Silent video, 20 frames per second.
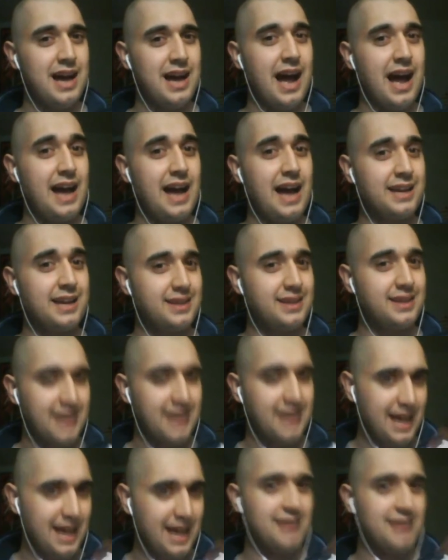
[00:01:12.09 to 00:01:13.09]
I
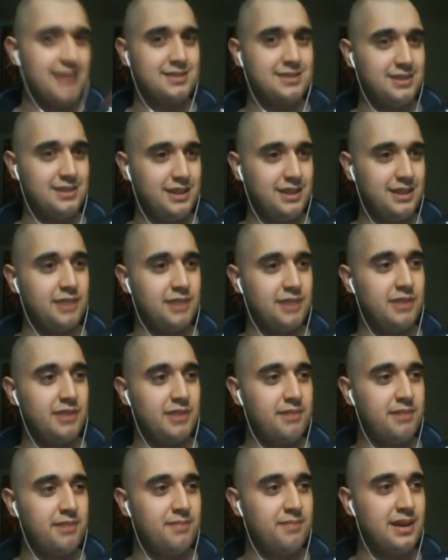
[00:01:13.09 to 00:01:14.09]
can't
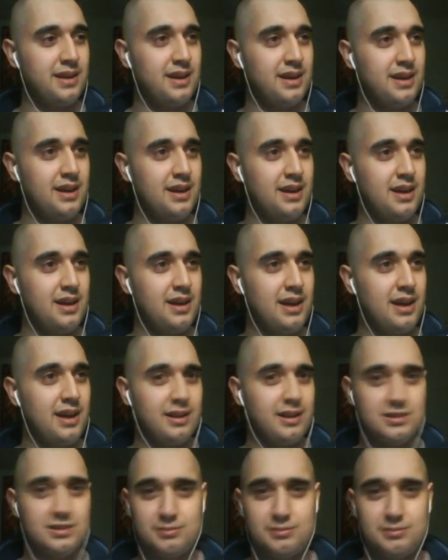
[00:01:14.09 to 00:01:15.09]
even.
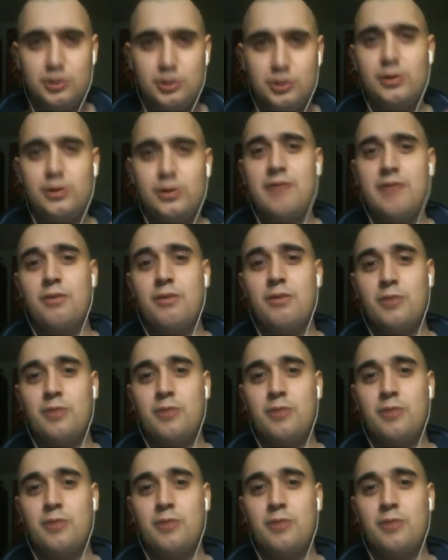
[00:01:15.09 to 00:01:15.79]
Too even would